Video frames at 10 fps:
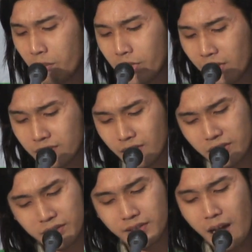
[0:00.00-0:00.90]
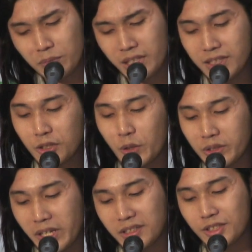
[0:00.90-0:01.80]
because it is something that
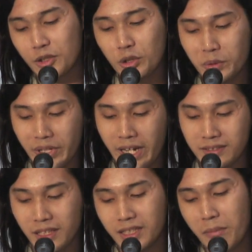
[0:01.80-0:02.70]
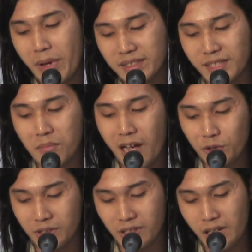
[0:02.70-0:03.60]
contains nutrients at the best amount,